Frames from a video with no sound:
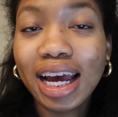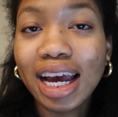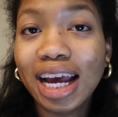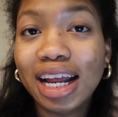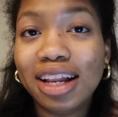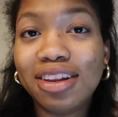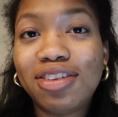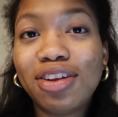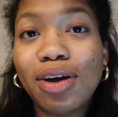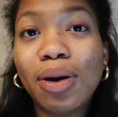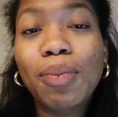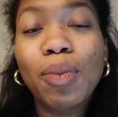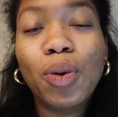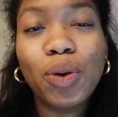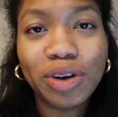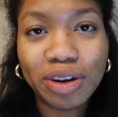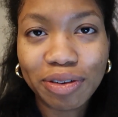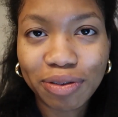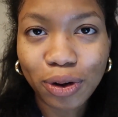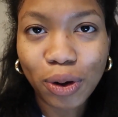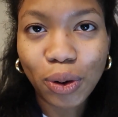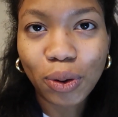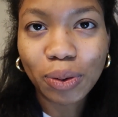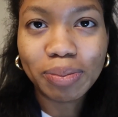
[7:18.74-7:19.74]
it's more
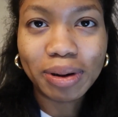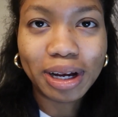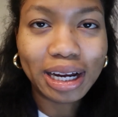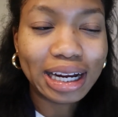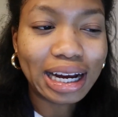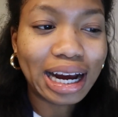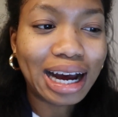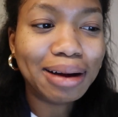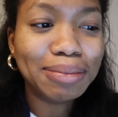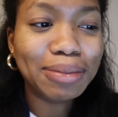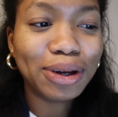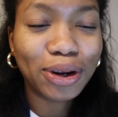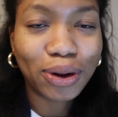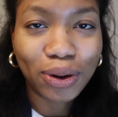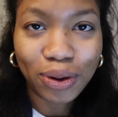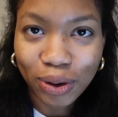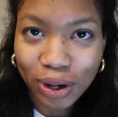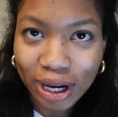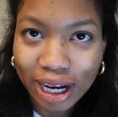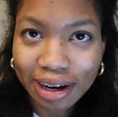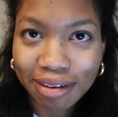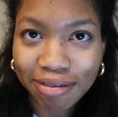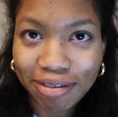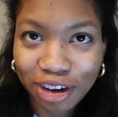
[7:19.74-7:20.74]
difficult but I'm gonna go
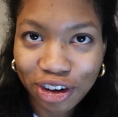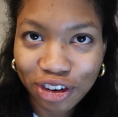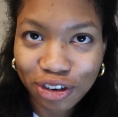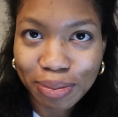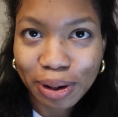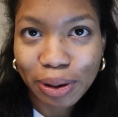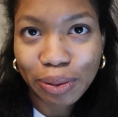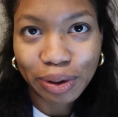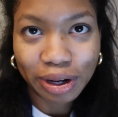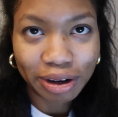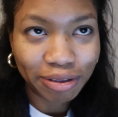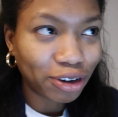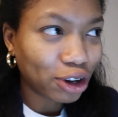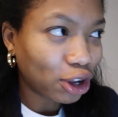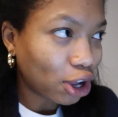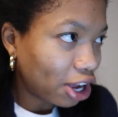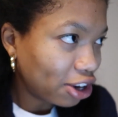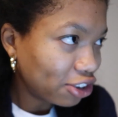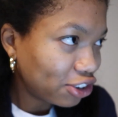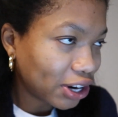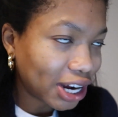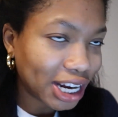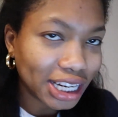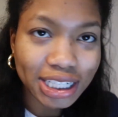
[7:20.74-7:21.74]
ahead and finish my reading for
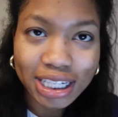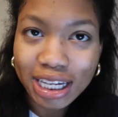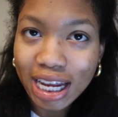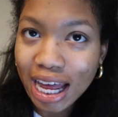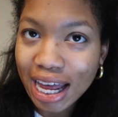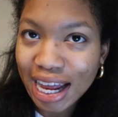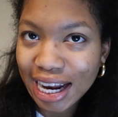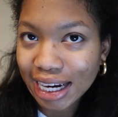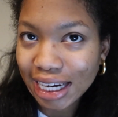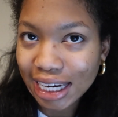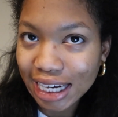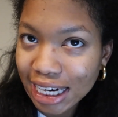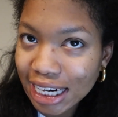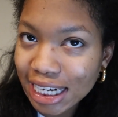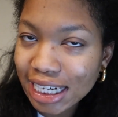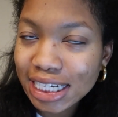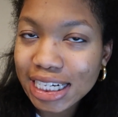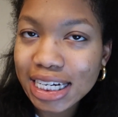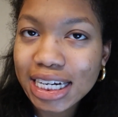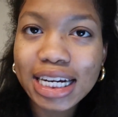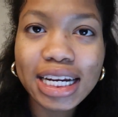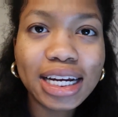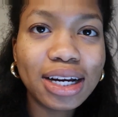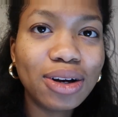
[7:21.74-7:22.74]
contracts and
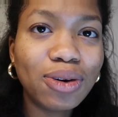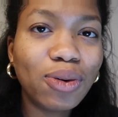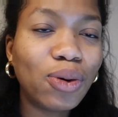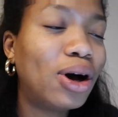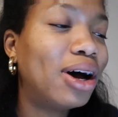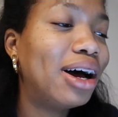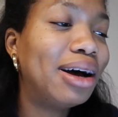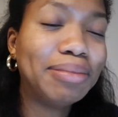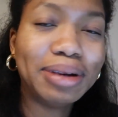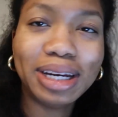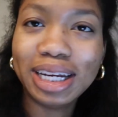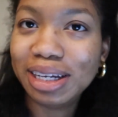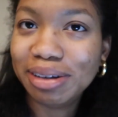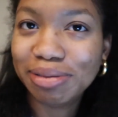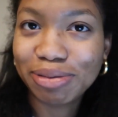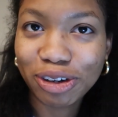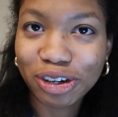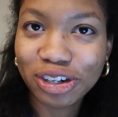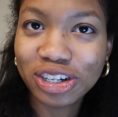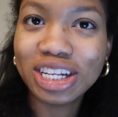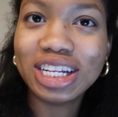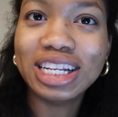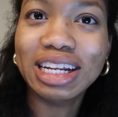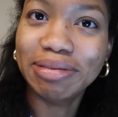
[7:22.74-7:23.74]
eat well i'm gonna eat
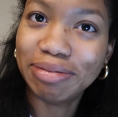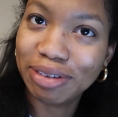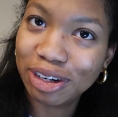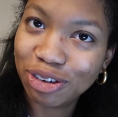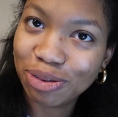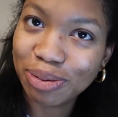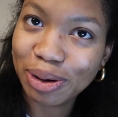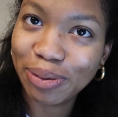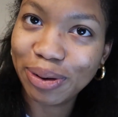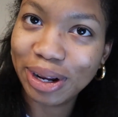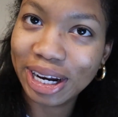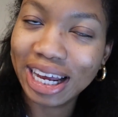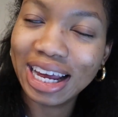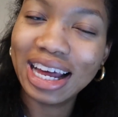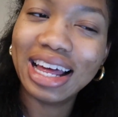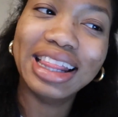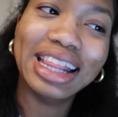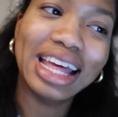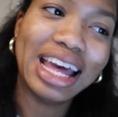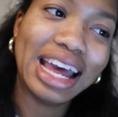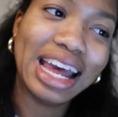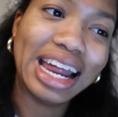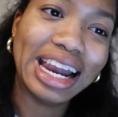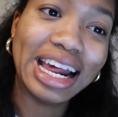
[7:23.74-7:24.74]
first and then finish my reading
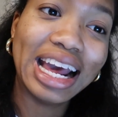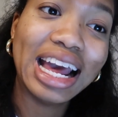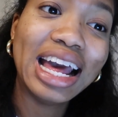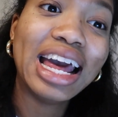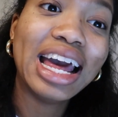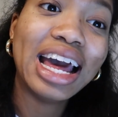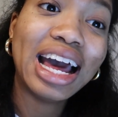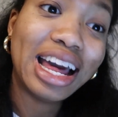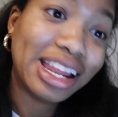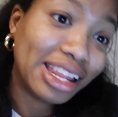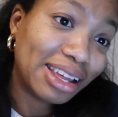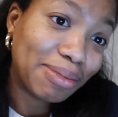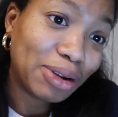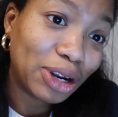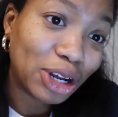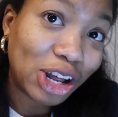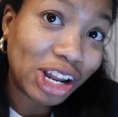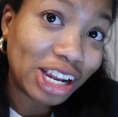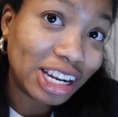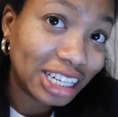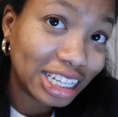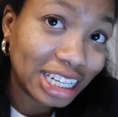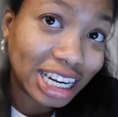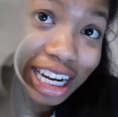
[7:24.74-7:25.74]
and then i think i'm gonna
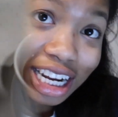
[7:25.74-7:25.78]
call it a